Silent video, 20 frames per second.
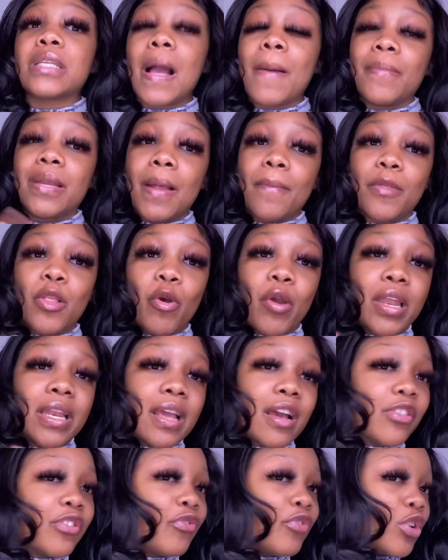Comment down below any
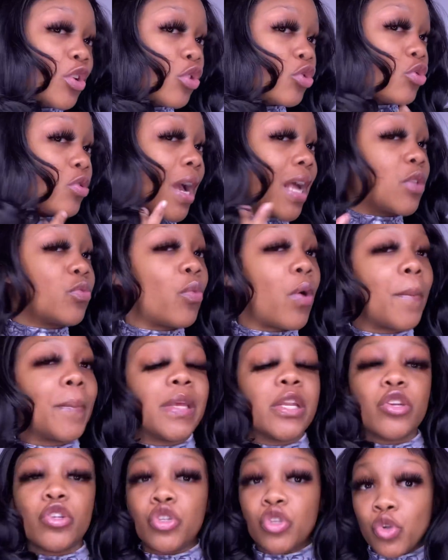other videos you guys want me
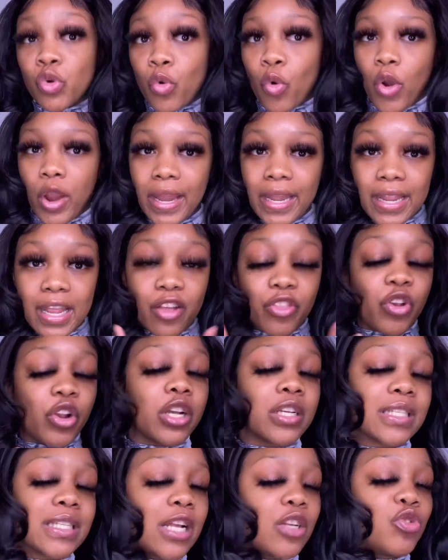to do or any other
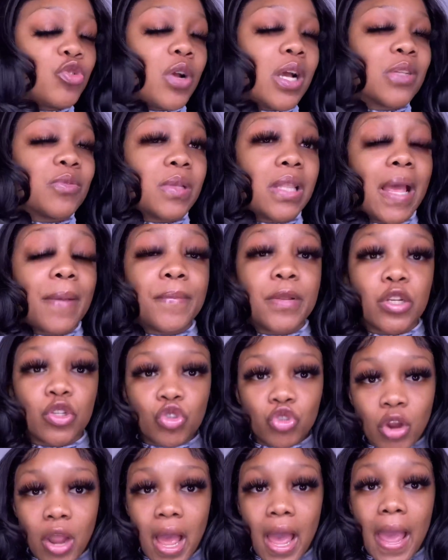hairstyles you guys would like me to
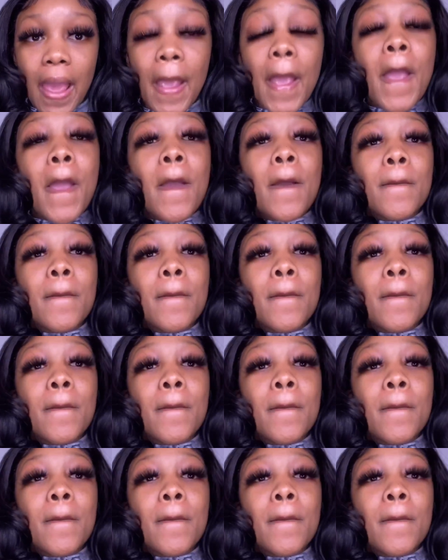try.